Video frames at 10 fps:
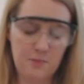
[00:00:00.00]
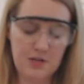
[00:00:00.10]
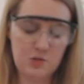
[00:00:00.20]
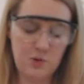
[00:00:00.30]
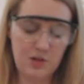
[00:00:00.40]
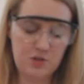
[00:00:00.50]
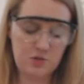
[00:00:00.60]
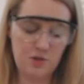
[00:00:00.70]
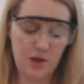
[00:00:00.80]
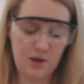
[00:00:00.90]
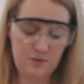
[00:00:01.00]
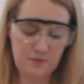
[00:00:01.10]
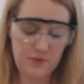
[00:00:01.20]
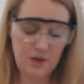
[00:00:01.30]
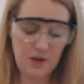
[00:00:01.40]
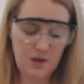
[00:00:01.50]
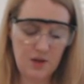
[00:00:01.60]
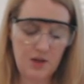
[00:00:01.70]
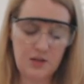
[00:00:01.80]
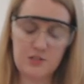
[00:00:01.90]
the best way to do that
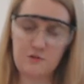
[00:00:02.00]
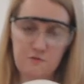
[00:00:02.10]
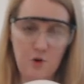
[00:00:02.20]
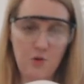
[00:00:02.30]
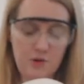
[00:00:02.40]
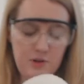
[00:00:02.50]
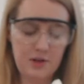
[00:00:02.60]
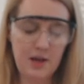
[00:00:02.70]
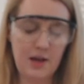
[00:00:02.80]
is to fold it in